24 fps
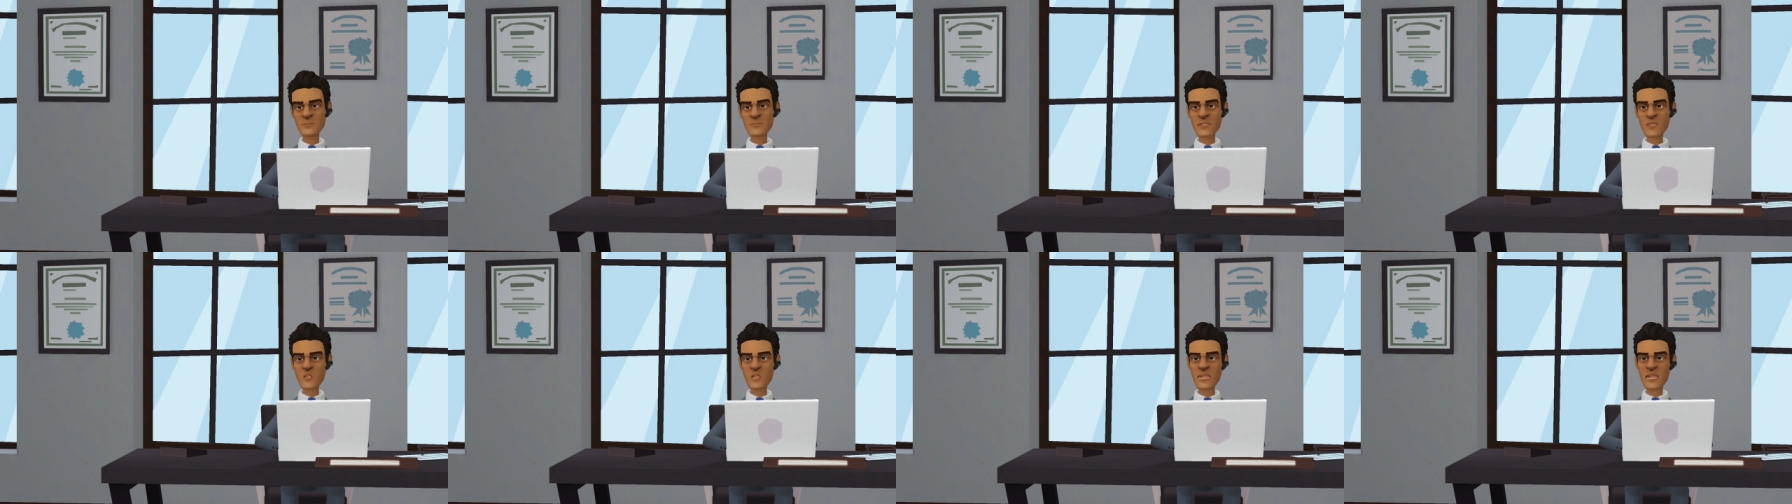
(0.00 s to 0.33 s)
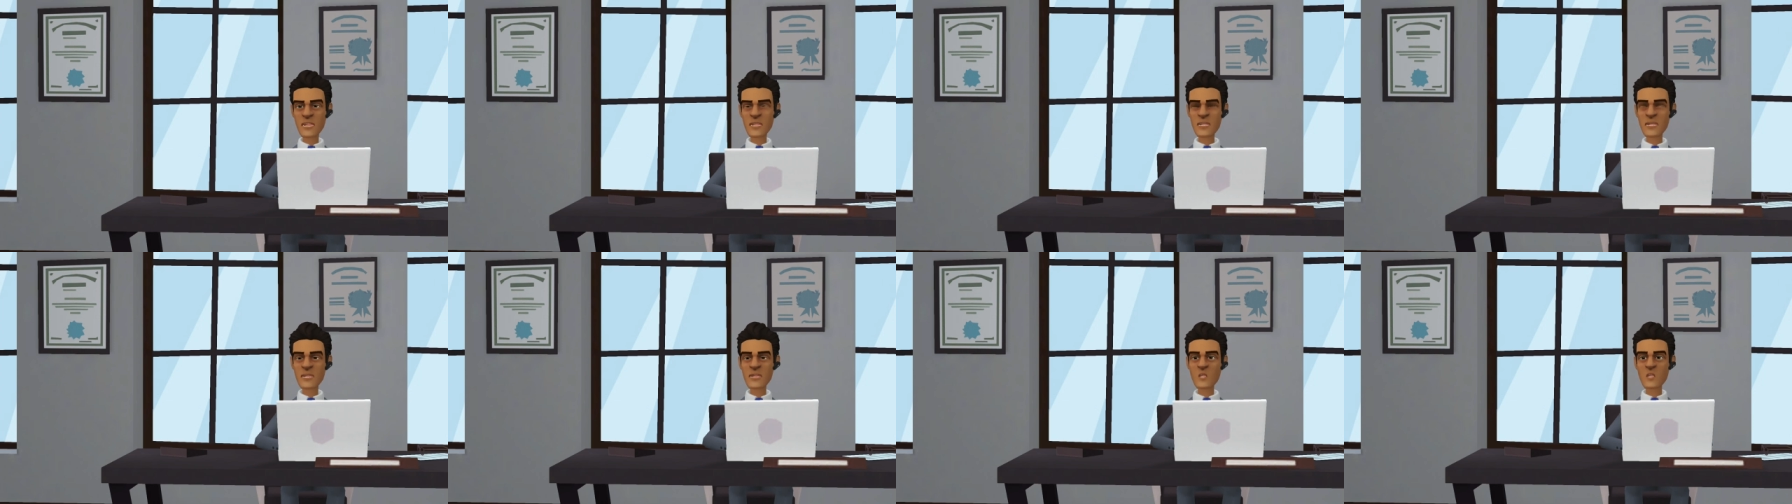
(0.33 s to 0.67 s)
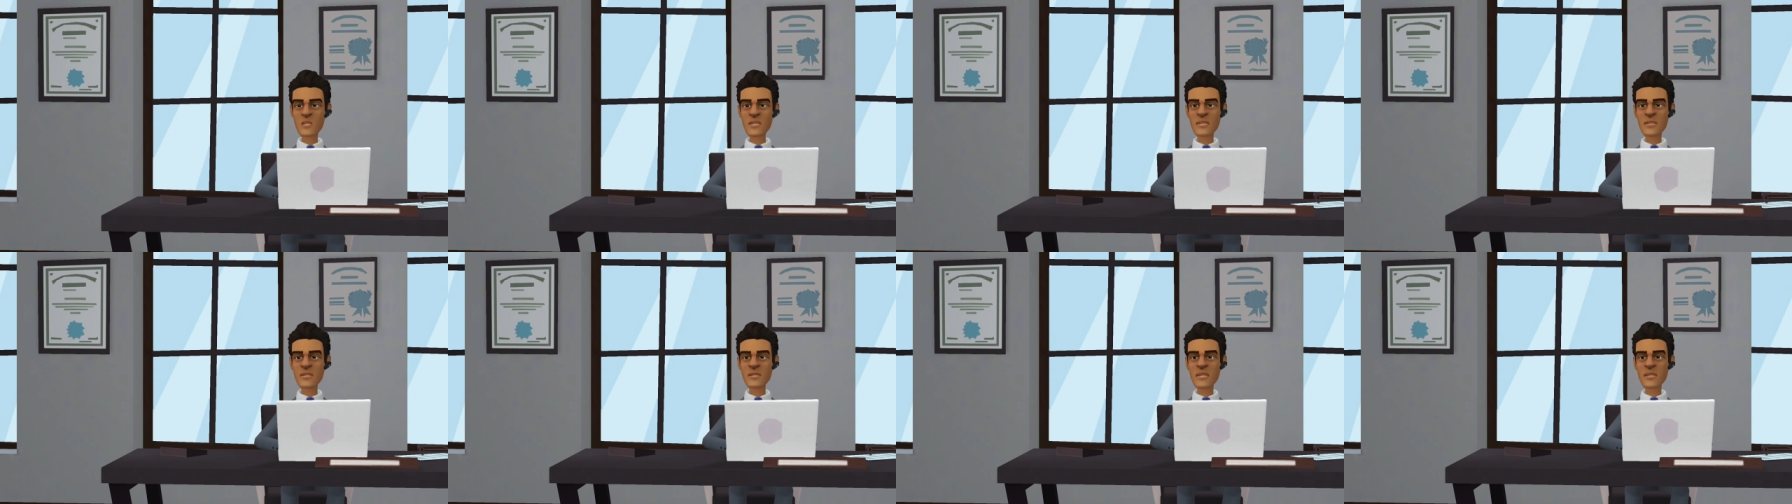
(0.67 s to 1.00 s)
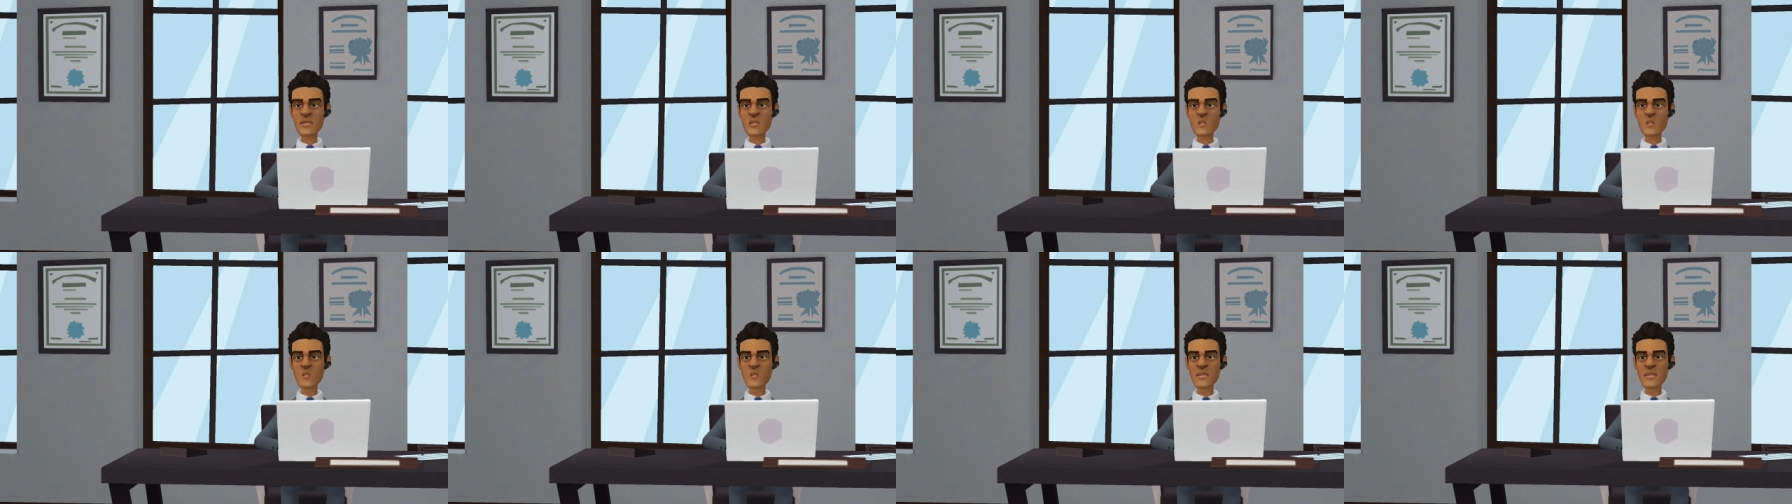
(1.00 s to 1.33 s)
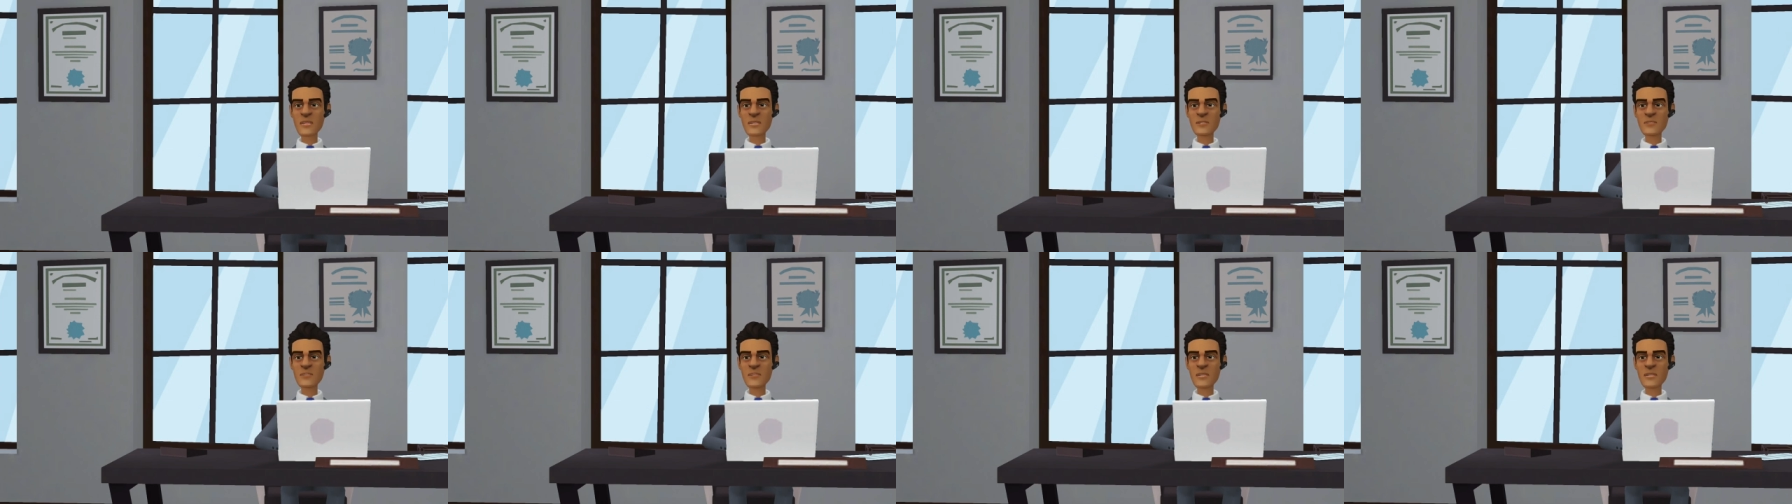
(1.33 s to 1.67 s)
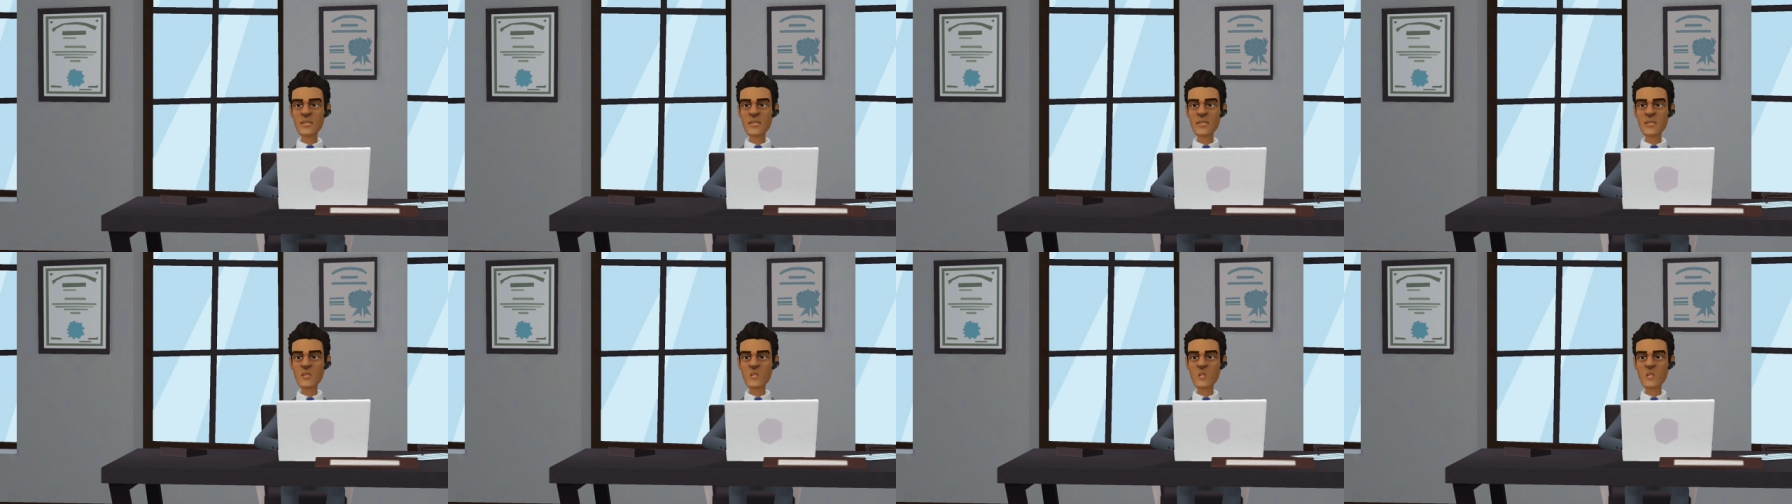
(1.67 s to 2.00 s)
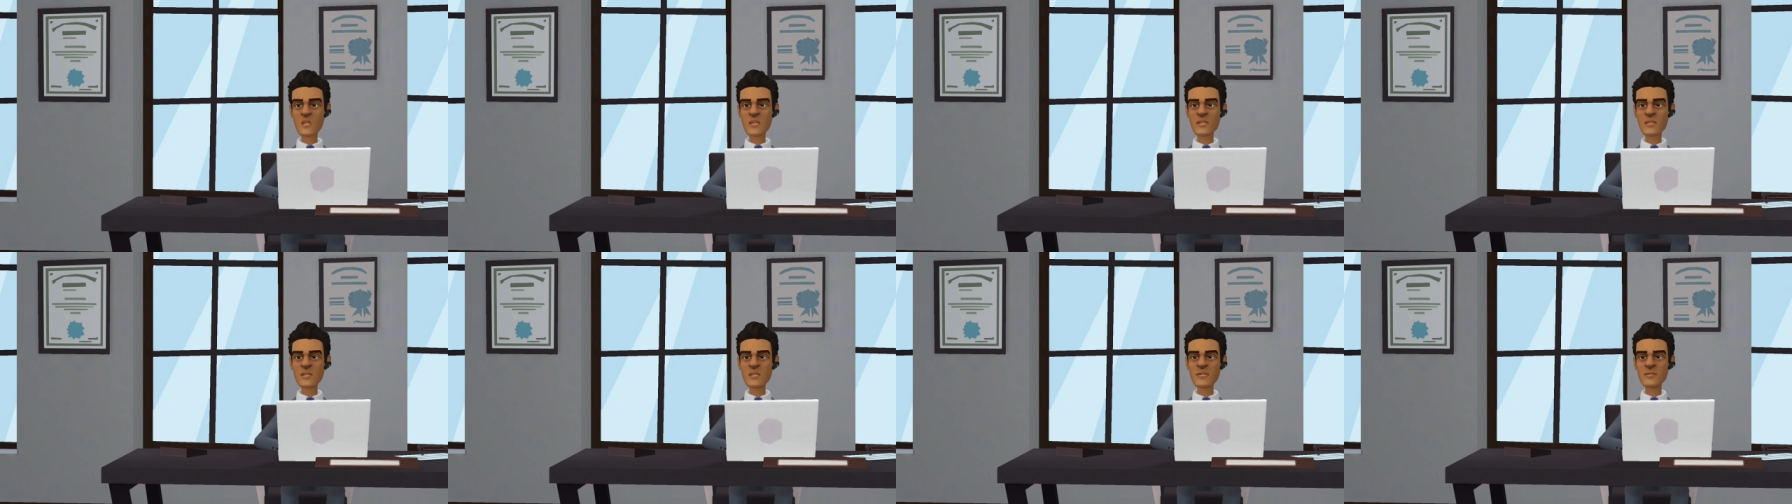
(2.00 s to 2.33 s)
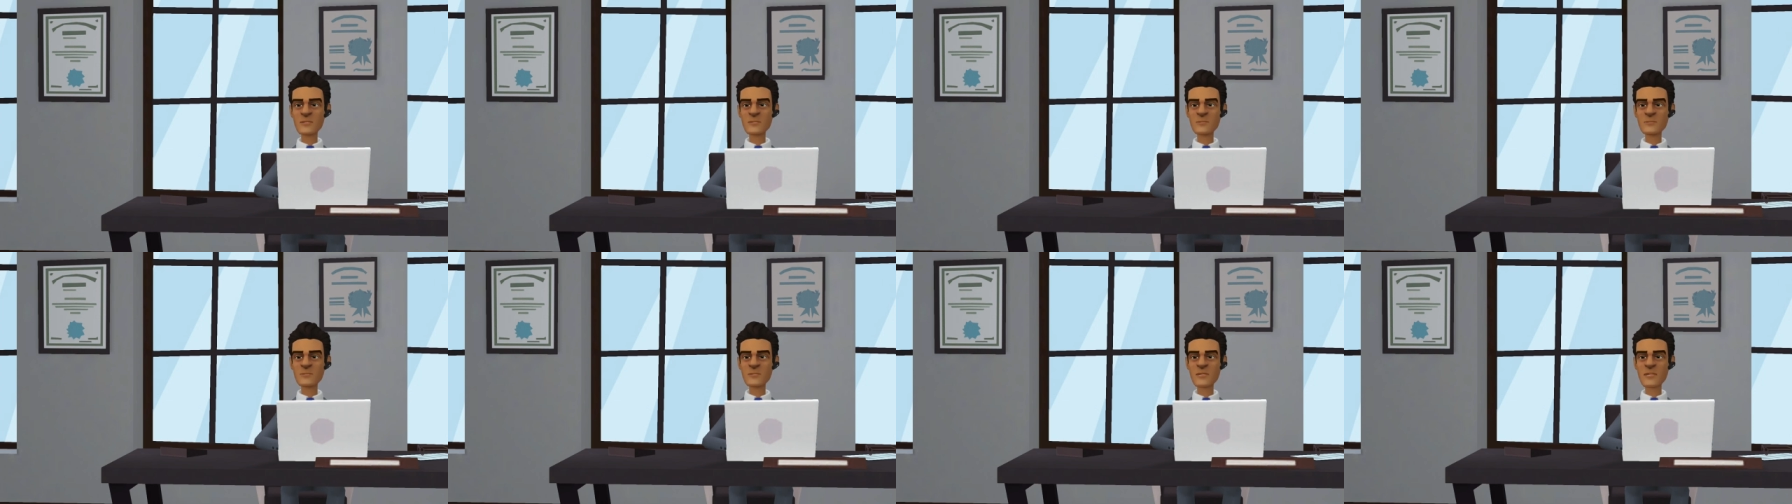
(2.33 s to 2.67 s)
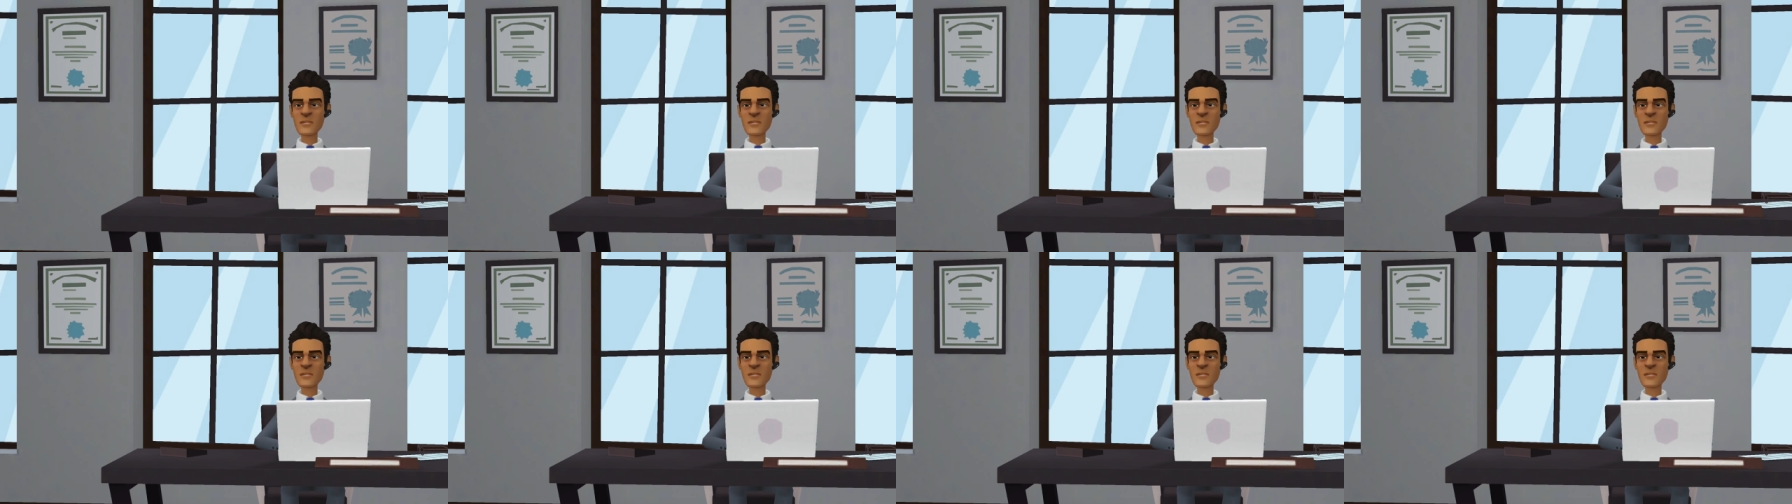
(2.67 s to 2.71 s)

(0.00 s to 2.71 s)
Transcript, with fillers: If we let you continue to arrive late to work,